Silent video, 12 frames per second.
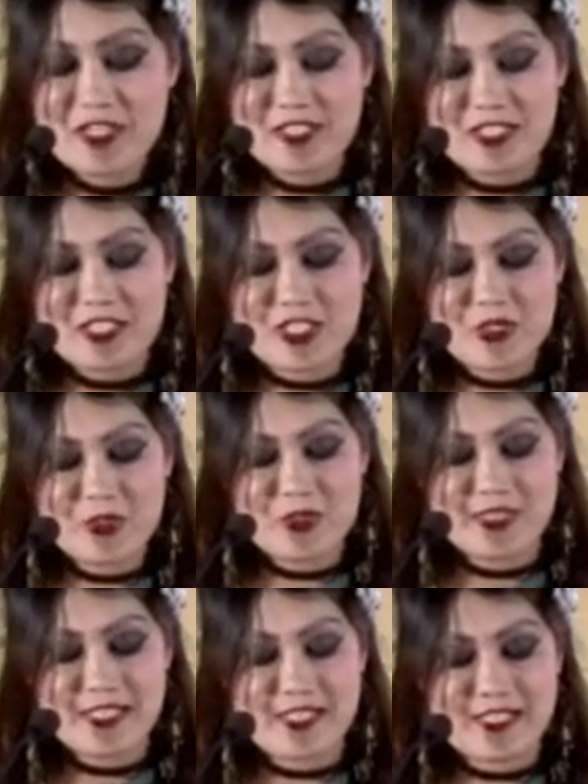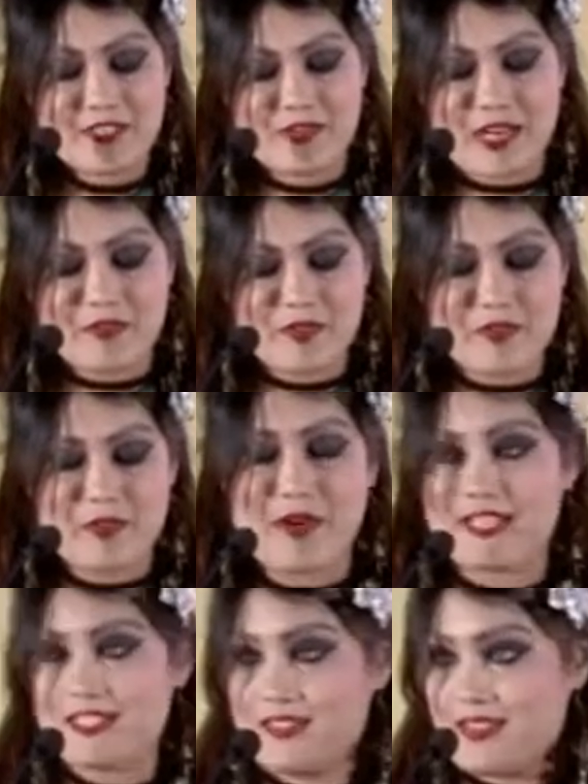continually striving for
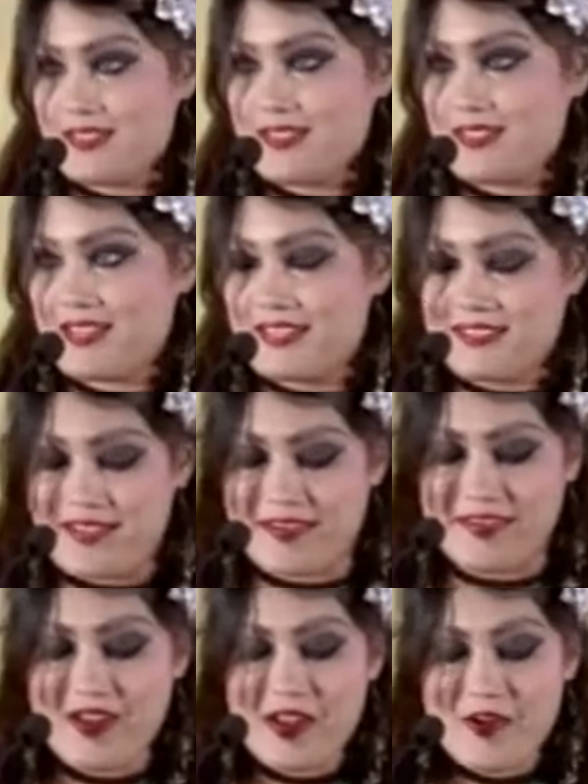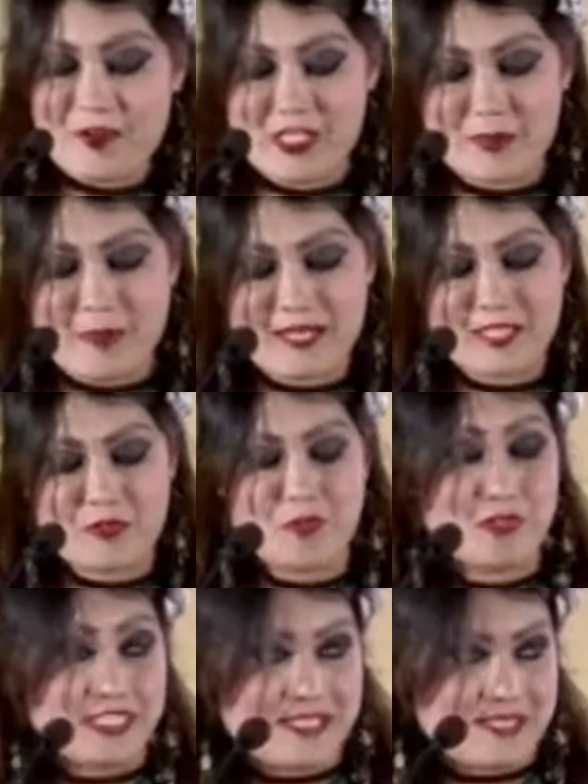excellence in their respective
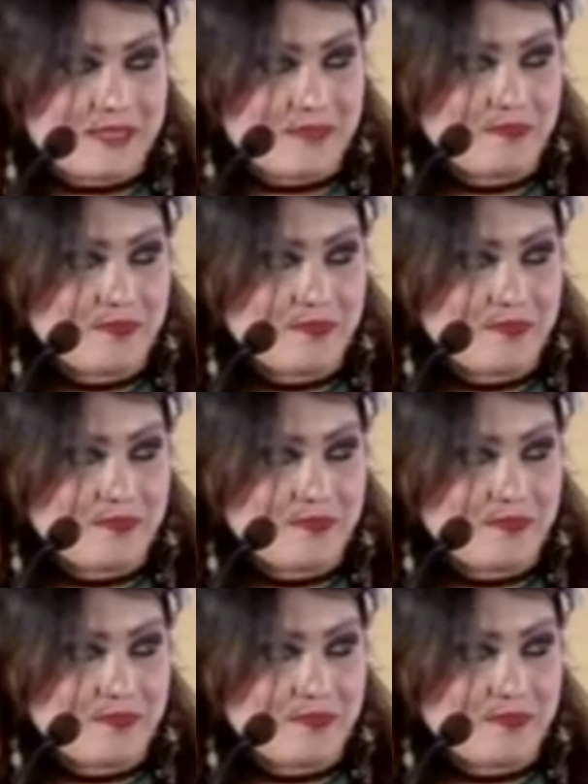fields.